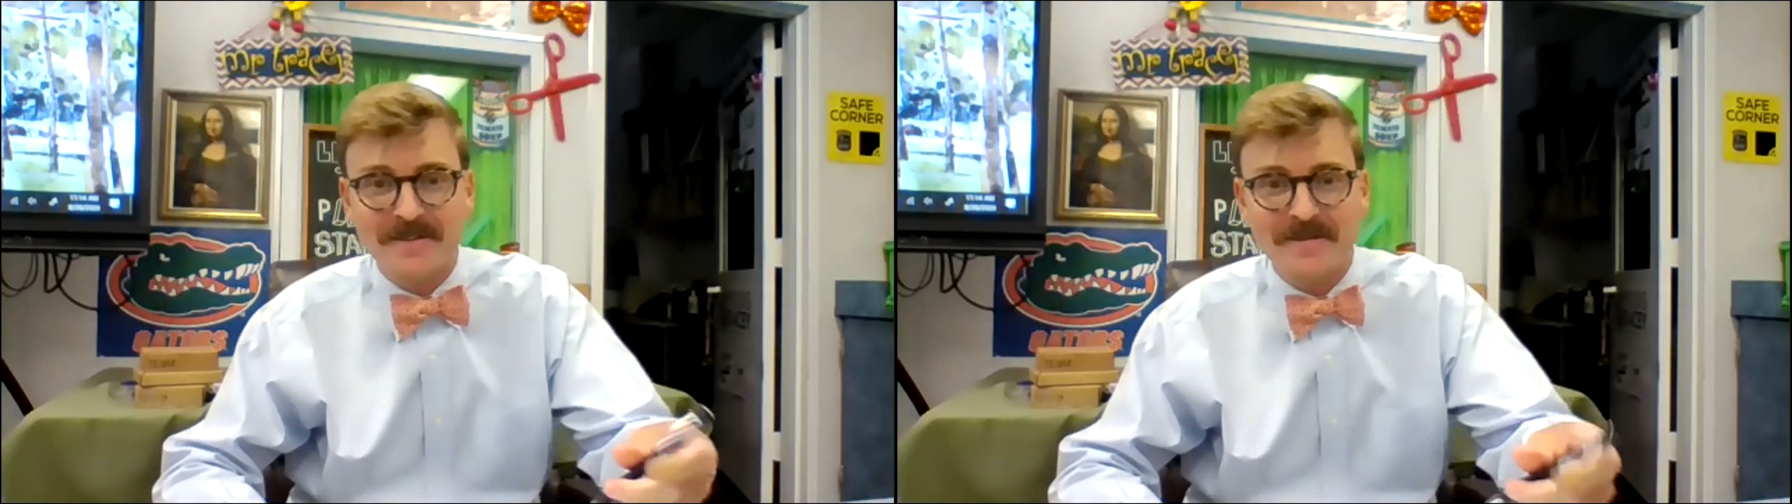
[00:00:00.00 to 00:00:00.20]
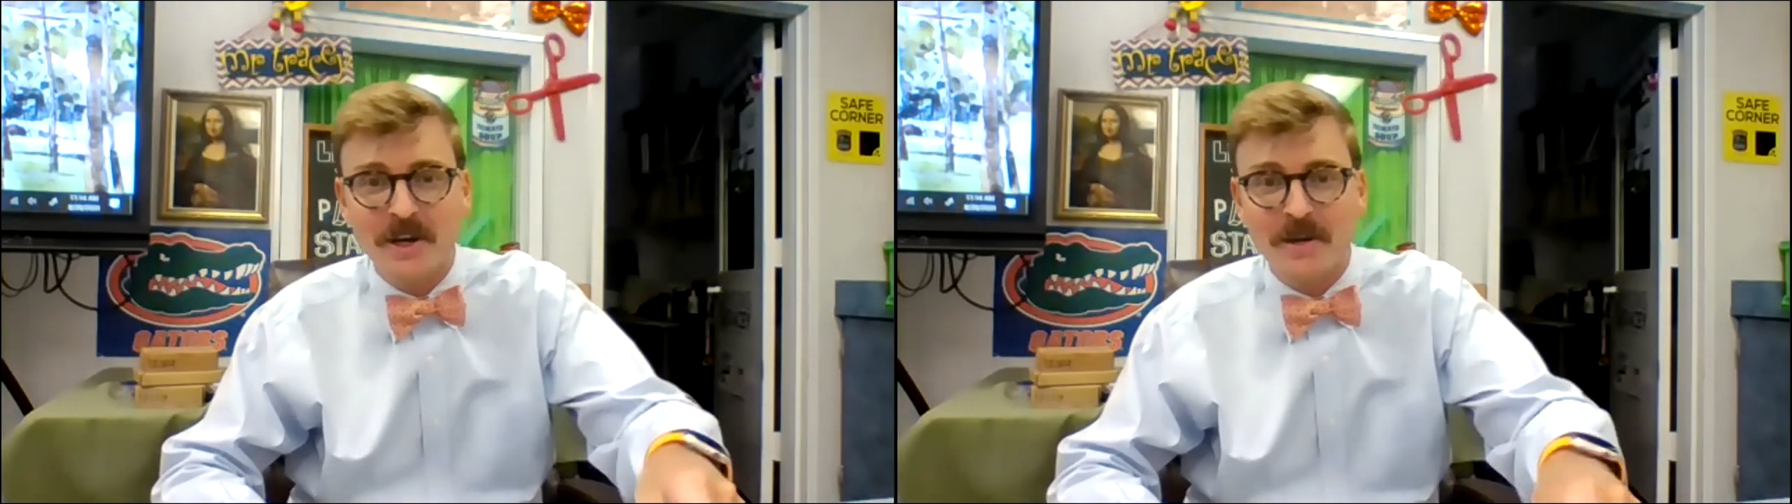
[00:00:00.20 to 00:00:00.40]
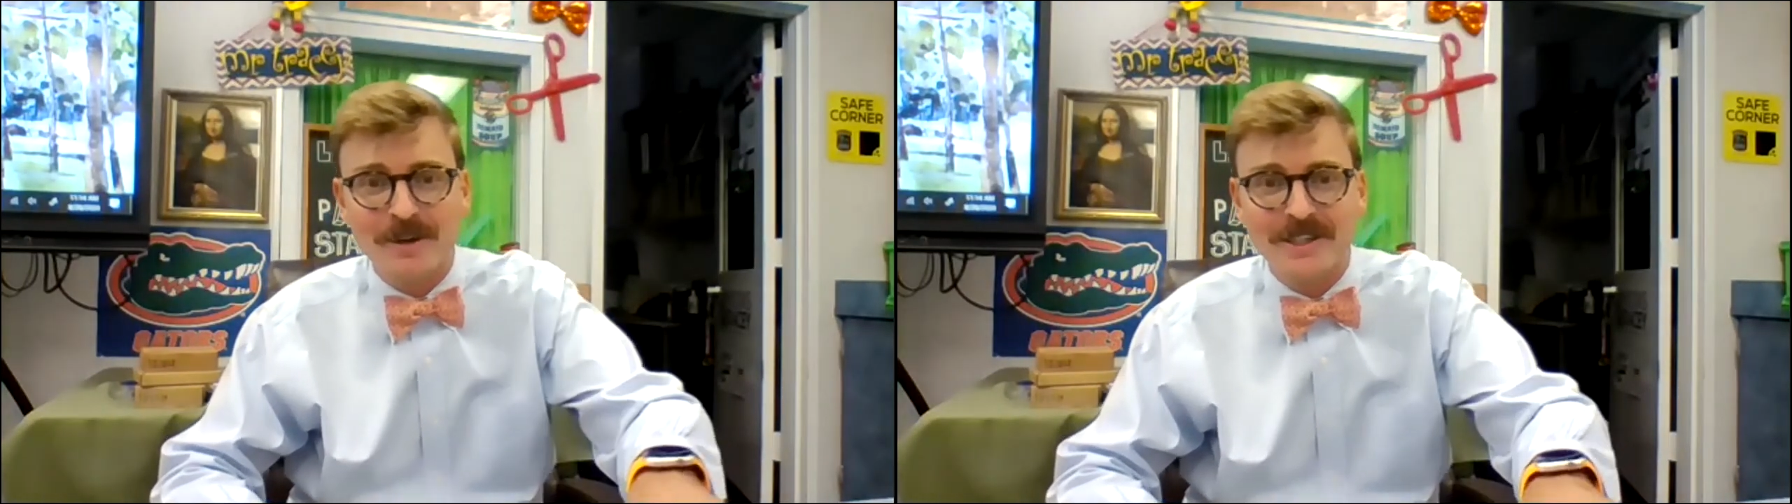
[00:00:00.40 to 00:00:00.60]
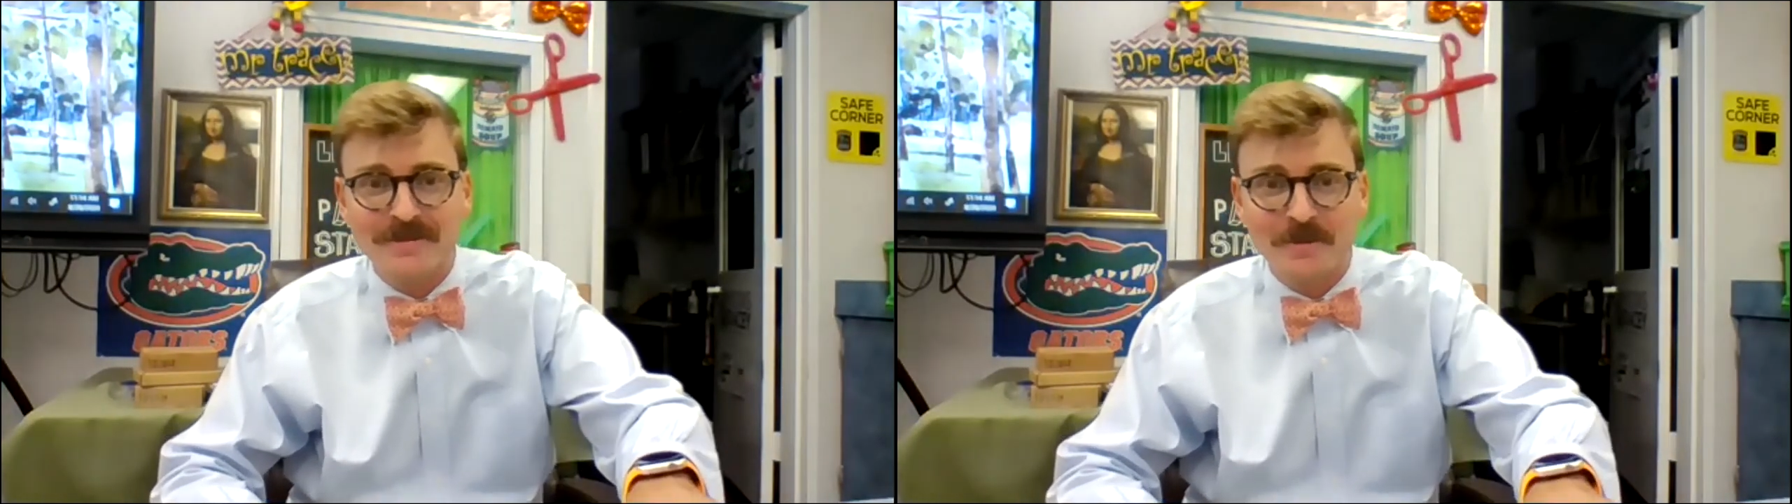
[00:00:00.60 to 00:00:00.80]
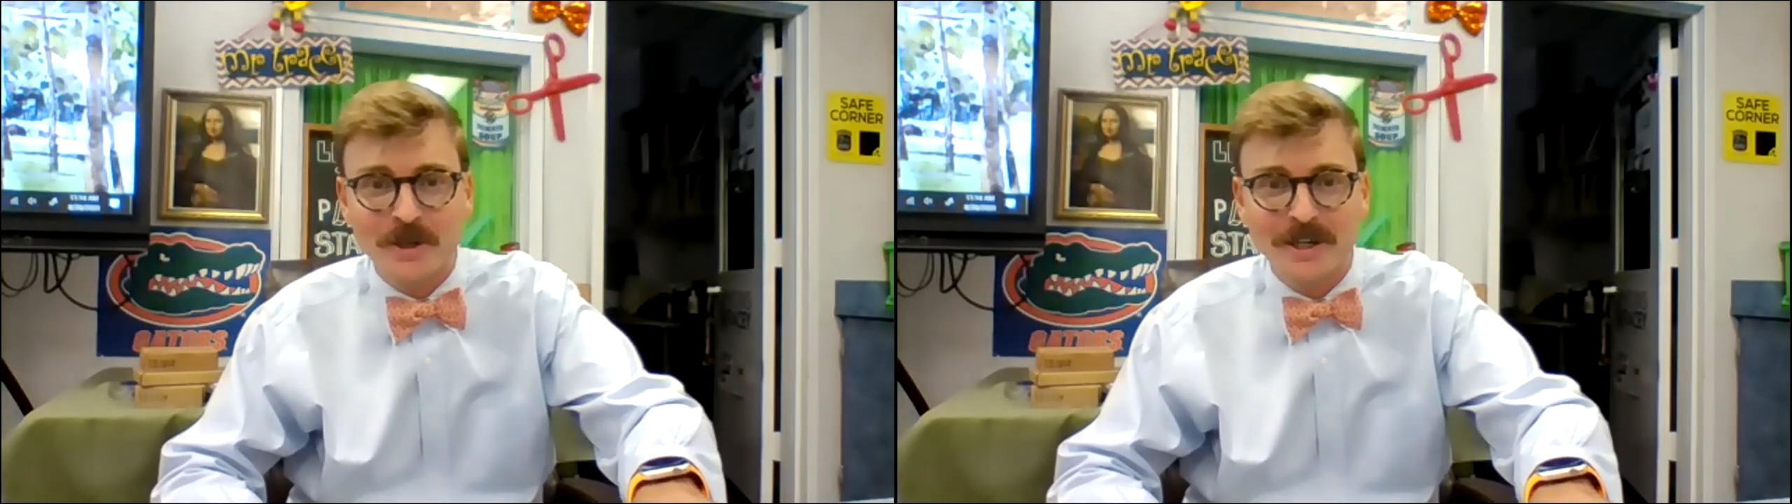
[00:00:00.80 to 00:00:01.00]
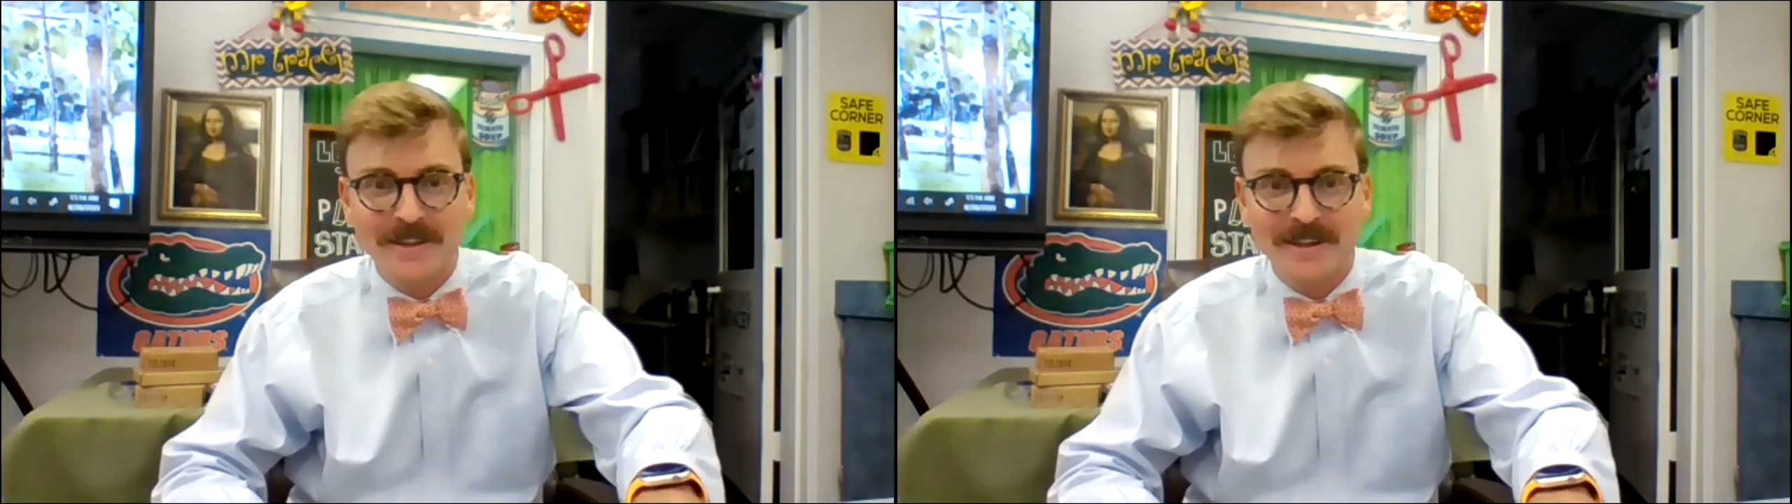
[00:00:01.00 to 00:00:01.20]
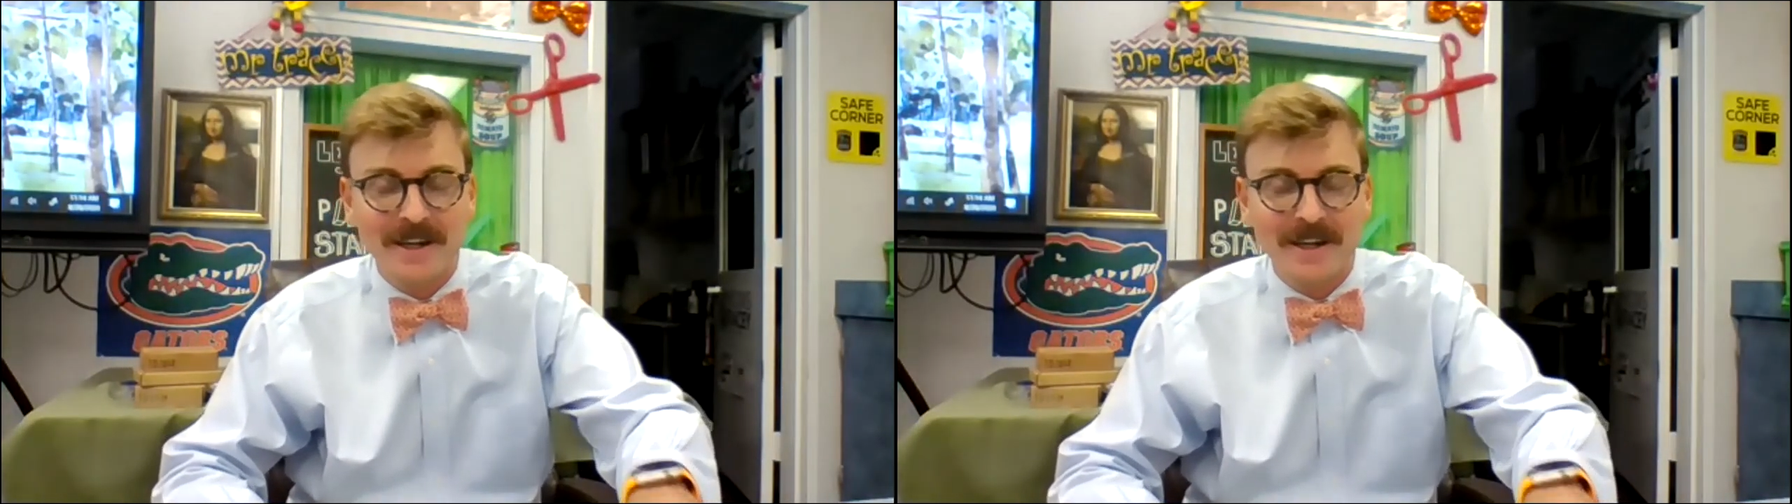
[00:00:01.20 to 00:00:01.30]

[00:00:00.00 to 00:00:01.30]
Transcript: very impressive work on there.